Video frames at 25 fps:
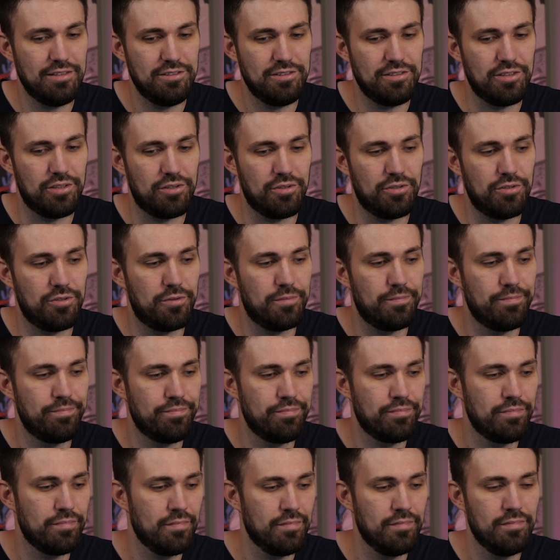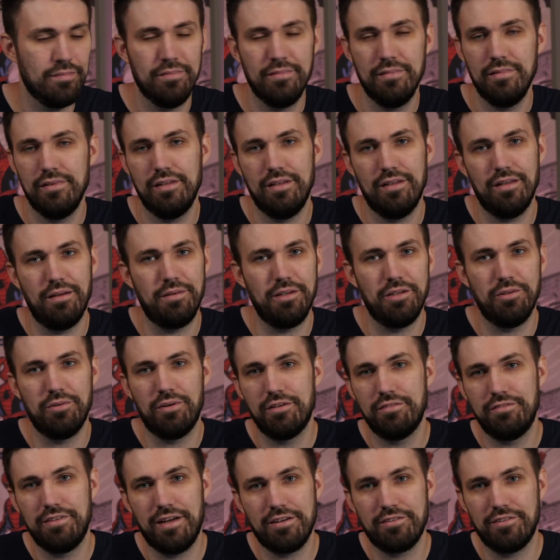So, I mean, you
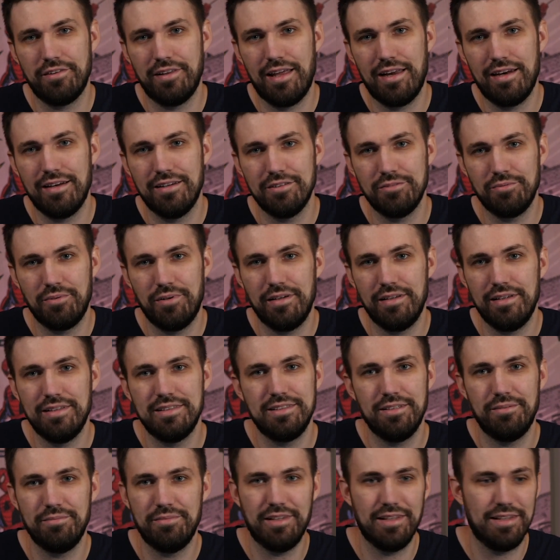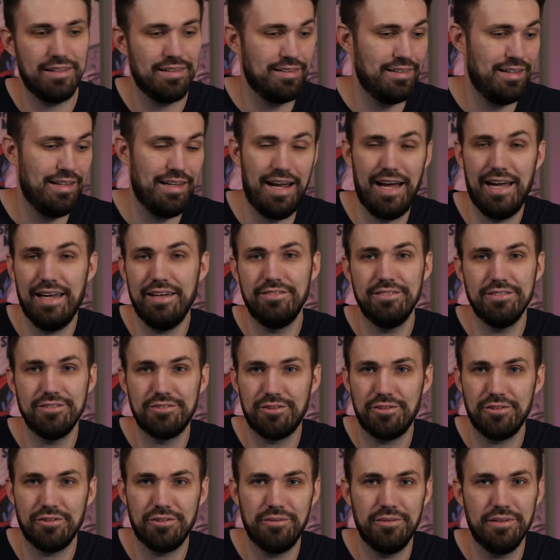want to factor that in as well. It's something that I even
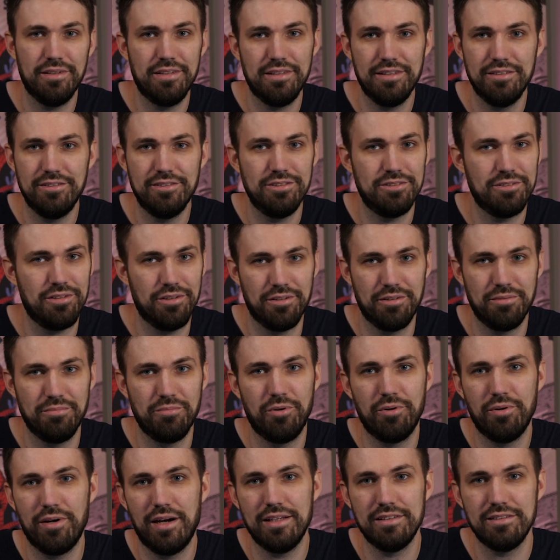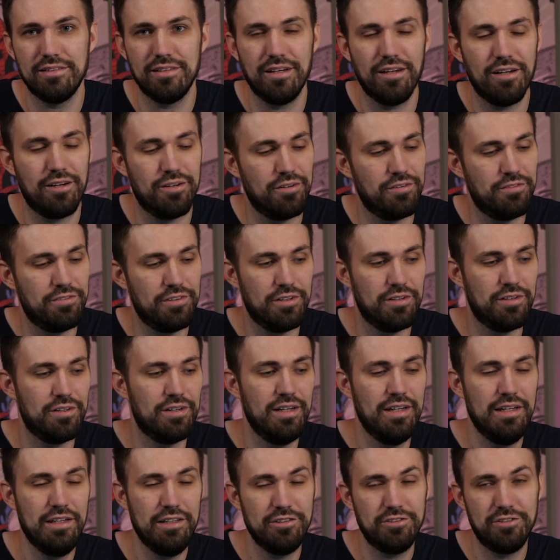struggle with. You just learn more as you go. If you're
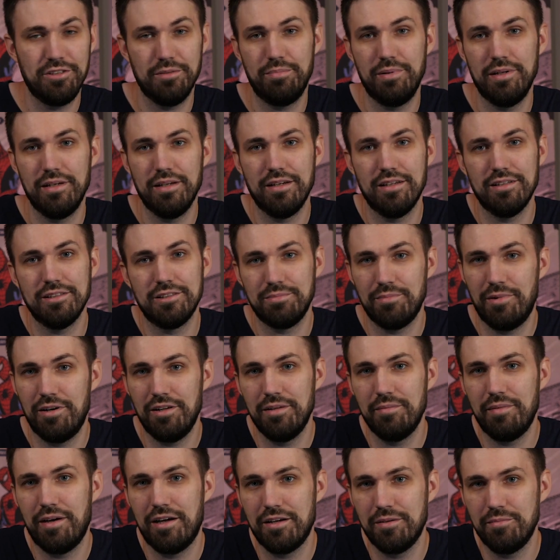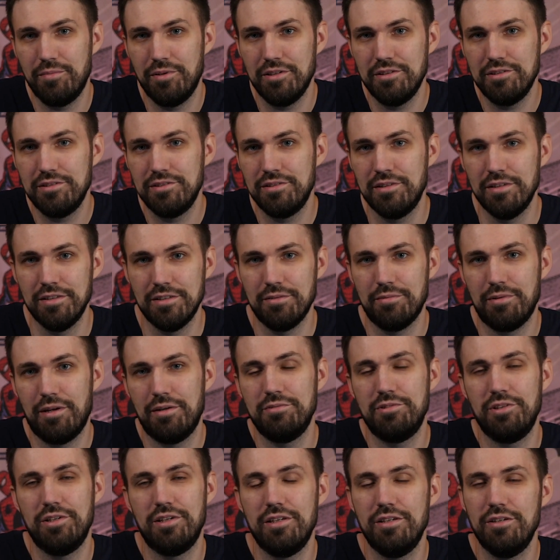shipping a small amount of books,
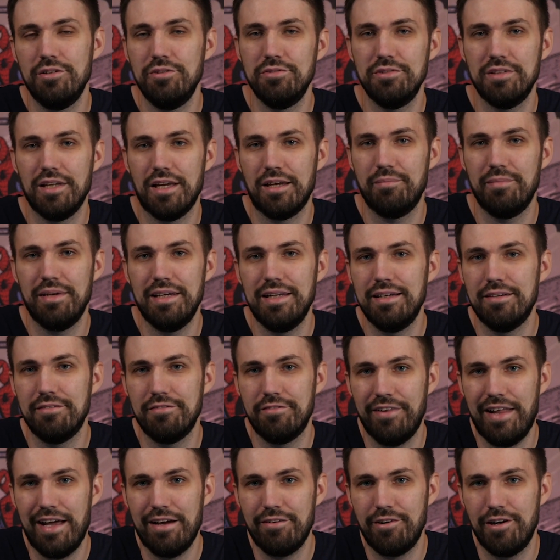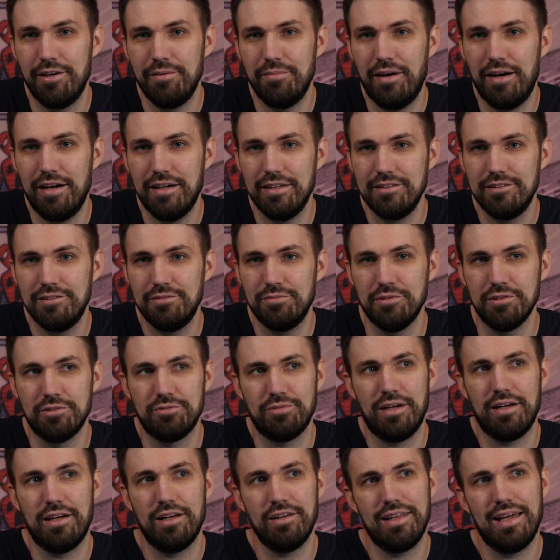sometimes you can use like a medium flat rate box, which
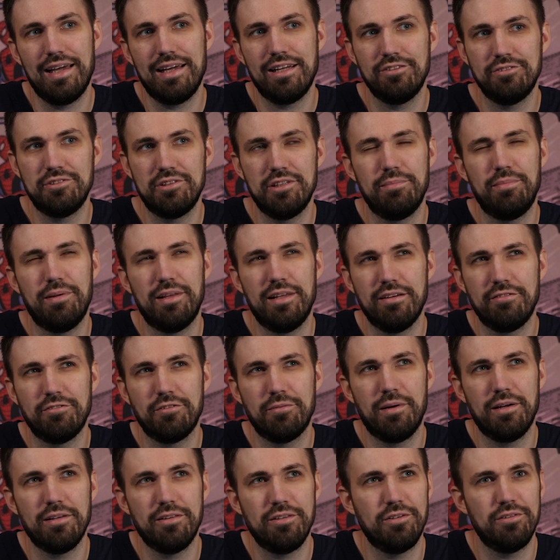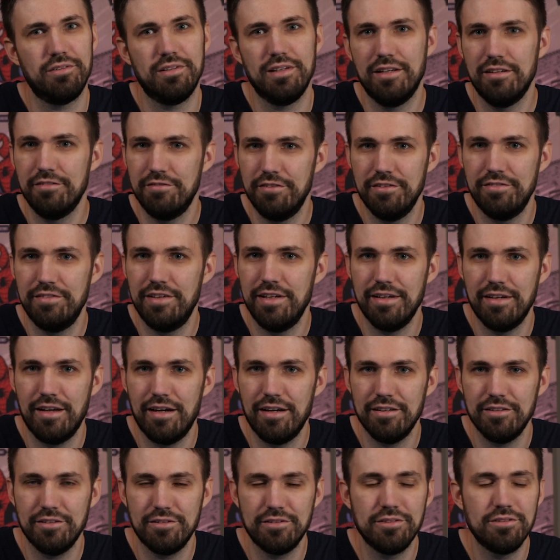right now that can ship, I think, for about $13 to
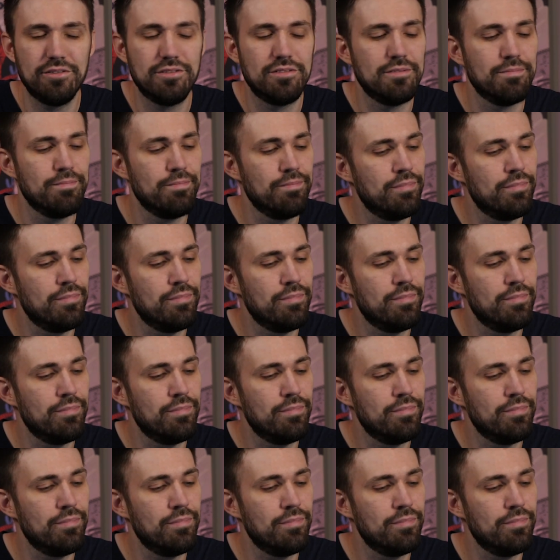$15.